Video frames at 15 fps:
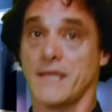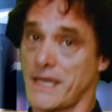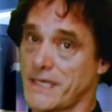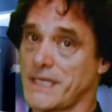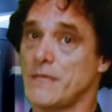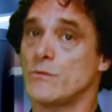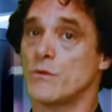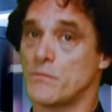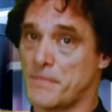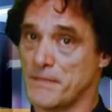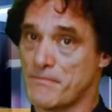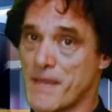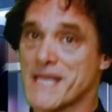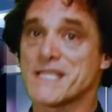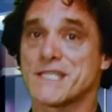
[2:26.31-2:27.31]
yet he will be
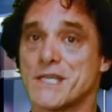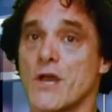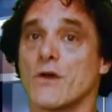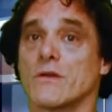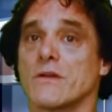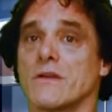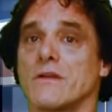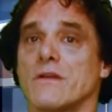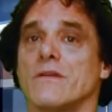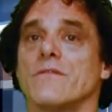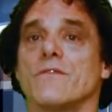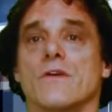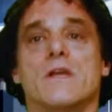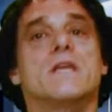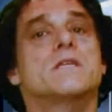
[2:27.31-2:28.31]
best known
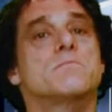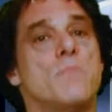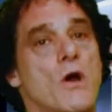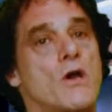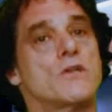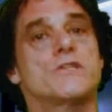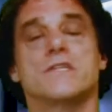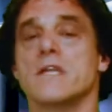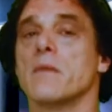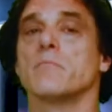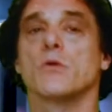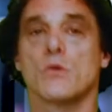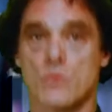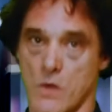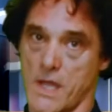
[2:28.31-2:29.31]
for his March
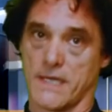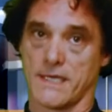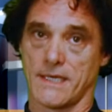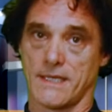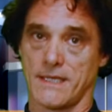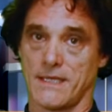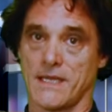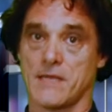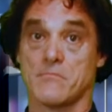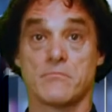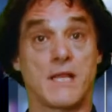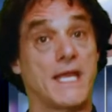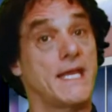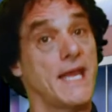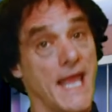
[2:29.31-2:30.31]
Number
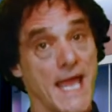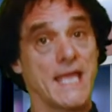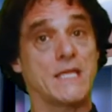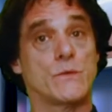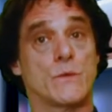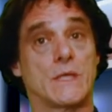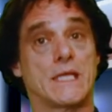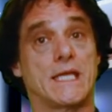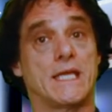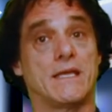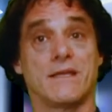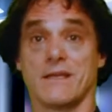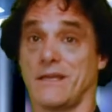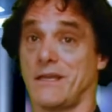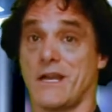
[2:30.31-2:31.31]
1, played annually
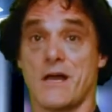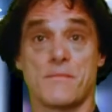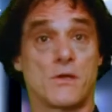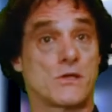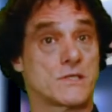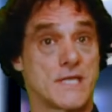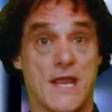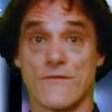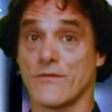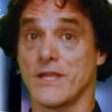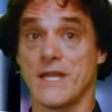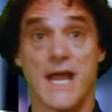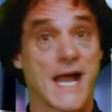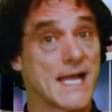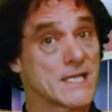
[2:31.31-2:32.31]
at almost
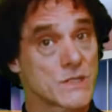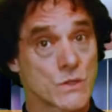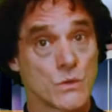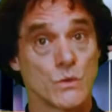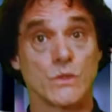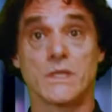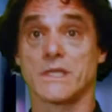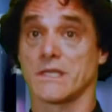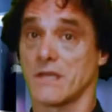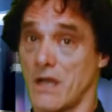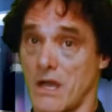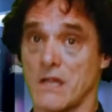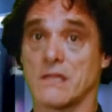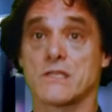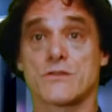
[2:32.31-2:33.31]
every high school and
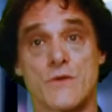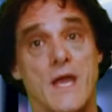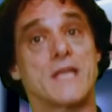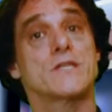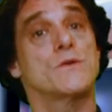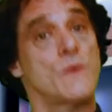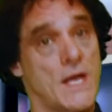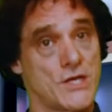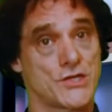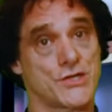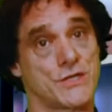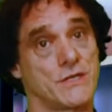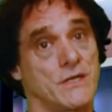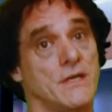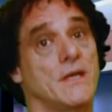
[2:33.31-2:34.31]
college graduation
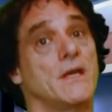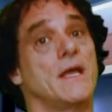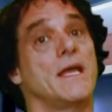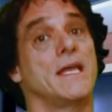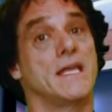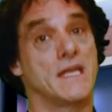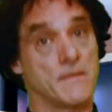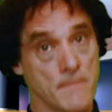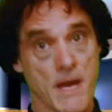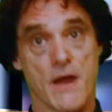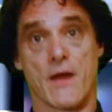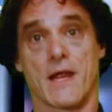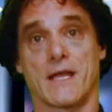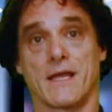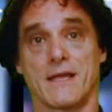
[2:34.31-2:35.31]
in
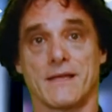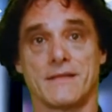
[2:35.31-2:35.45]
America.